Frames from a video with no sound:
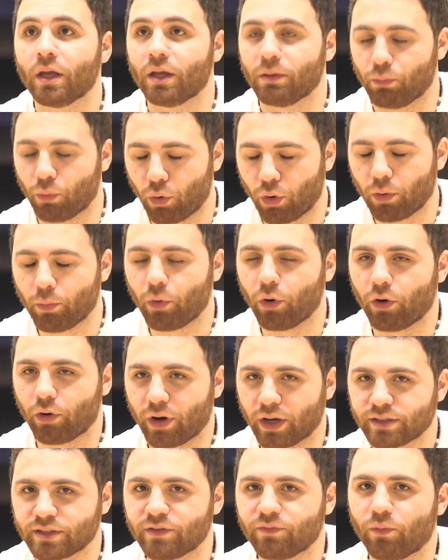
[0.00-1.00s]
More
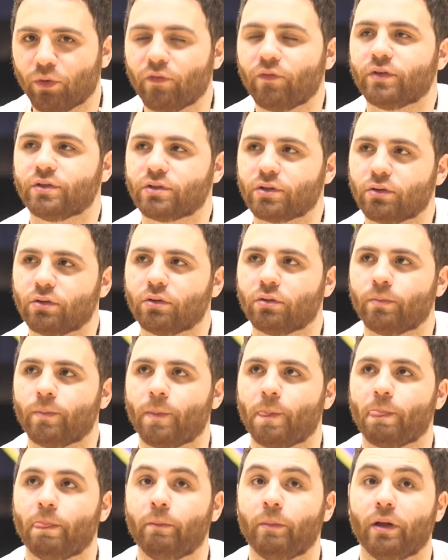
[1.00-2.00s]
aggressive, more physical.
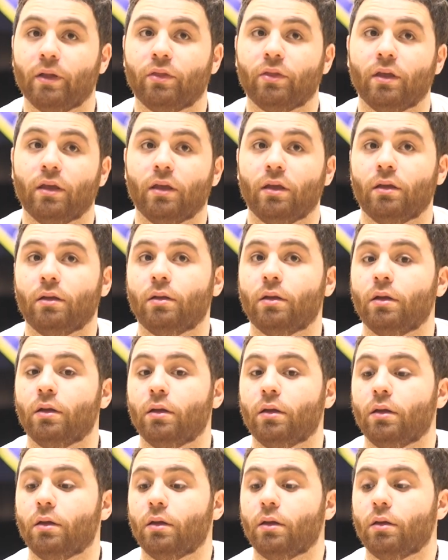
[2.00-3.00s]
But the
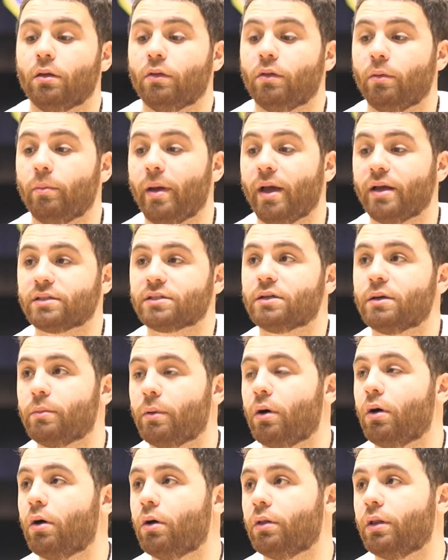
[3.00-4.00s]

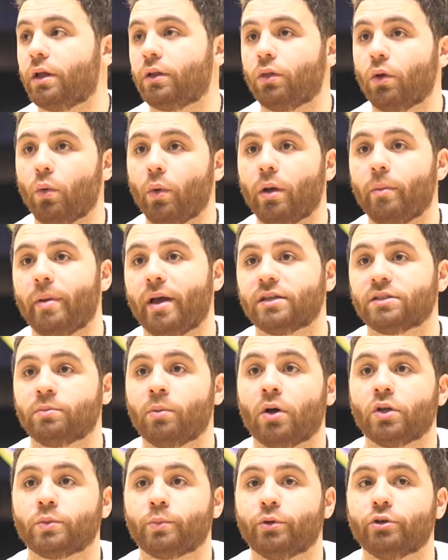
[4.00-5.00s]
basketball, like the way
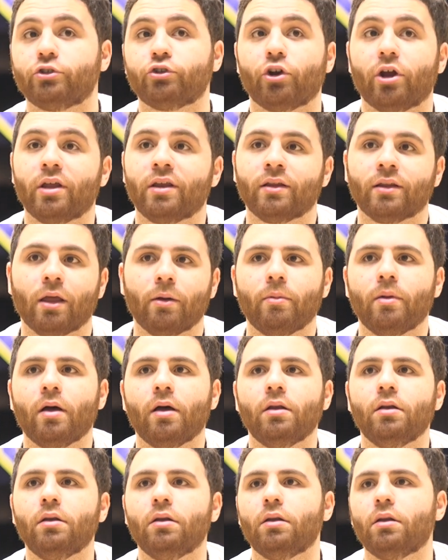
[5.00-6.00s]
basketball is portrayed in
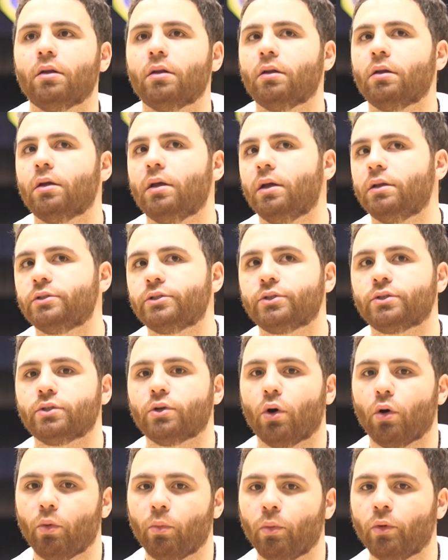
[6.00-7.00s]
Lebanon, it's
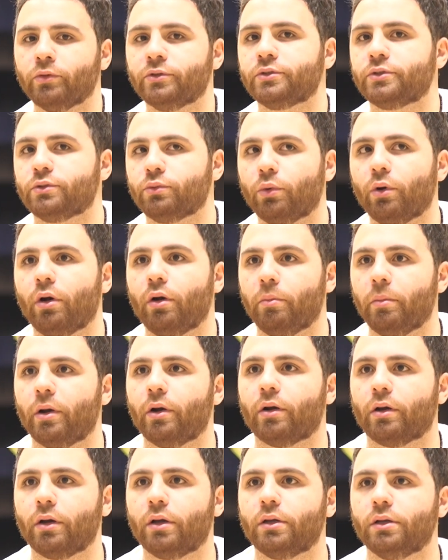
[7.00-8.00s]
almost where
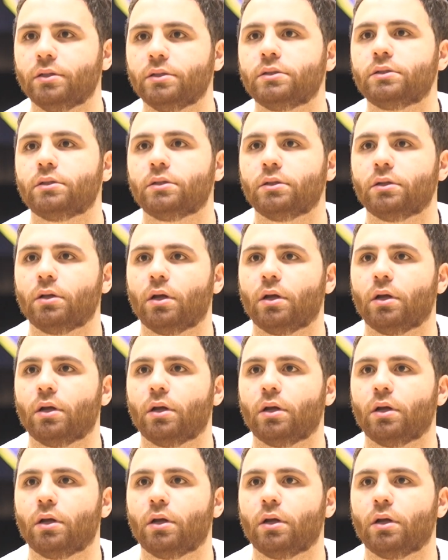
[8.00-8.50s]
America is.